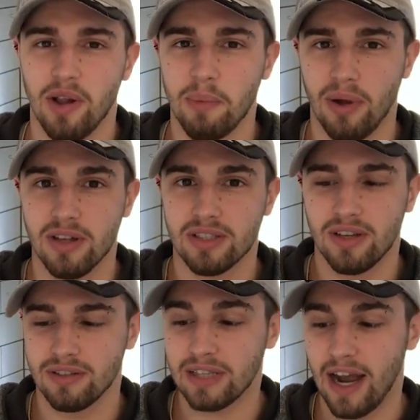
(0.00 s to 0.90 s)
know our plants
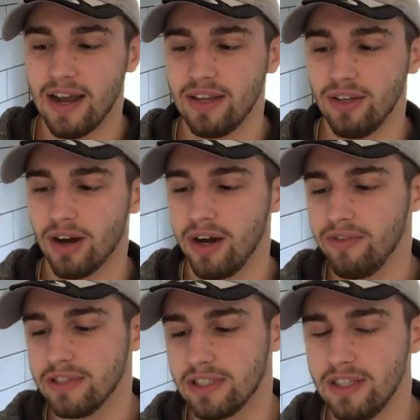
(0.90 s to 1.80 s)
are tiny, you can't
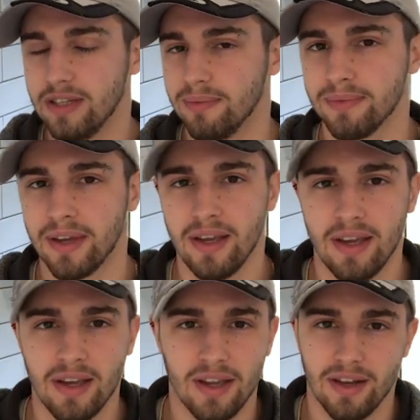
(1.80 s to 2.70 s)
even see them.
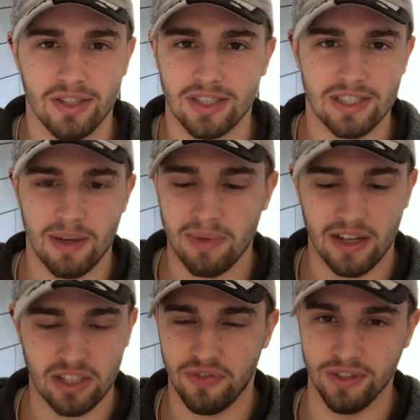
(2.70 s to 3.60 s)
There's just
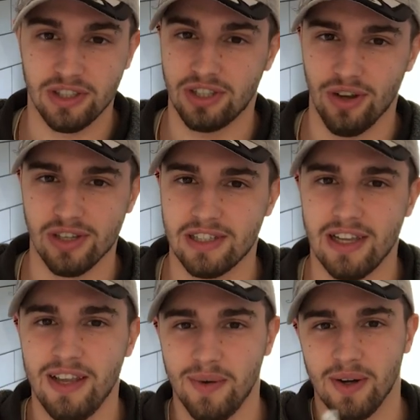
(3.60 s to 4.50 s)
something, I just feel so
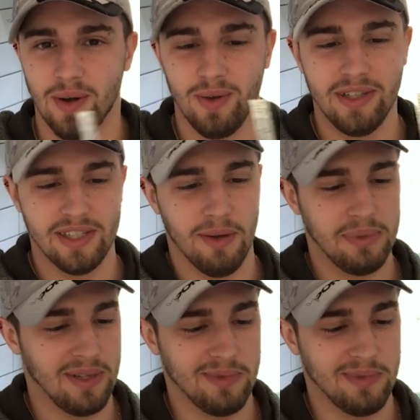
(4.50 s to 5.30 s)
silly when I hold these up